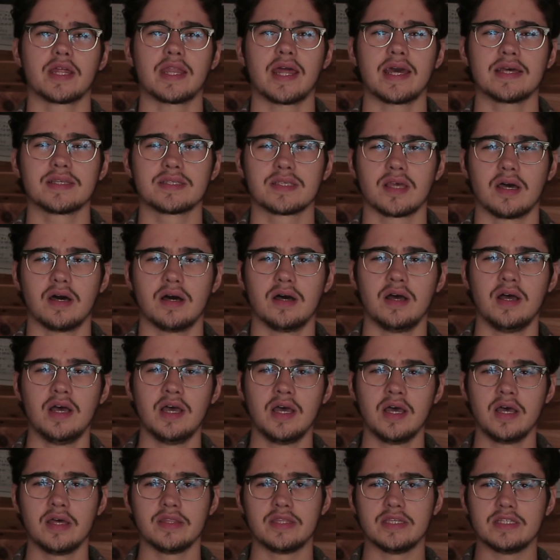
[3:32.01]
It has
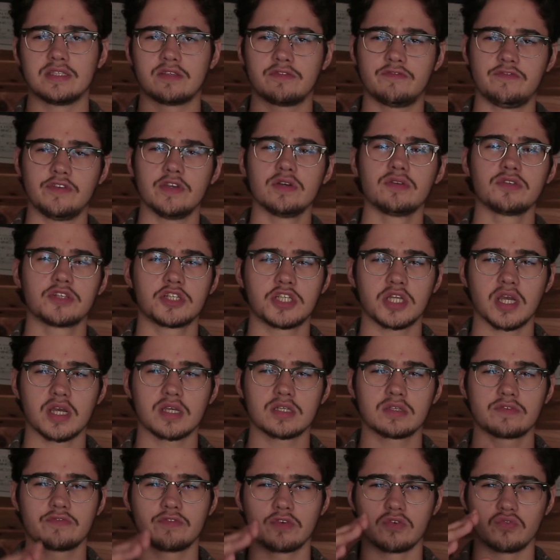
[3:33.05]
these field
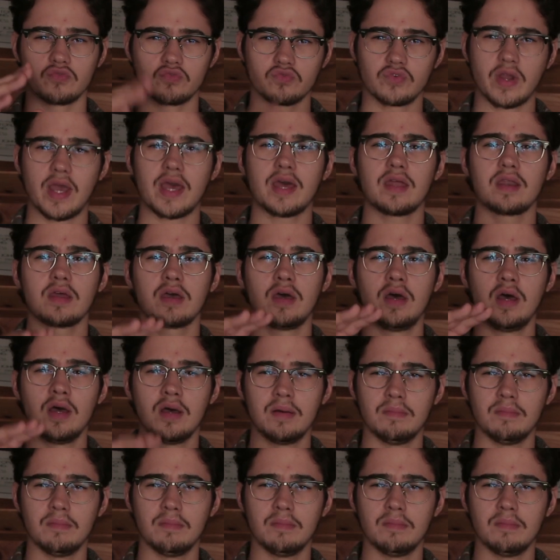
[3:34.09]
checks for red,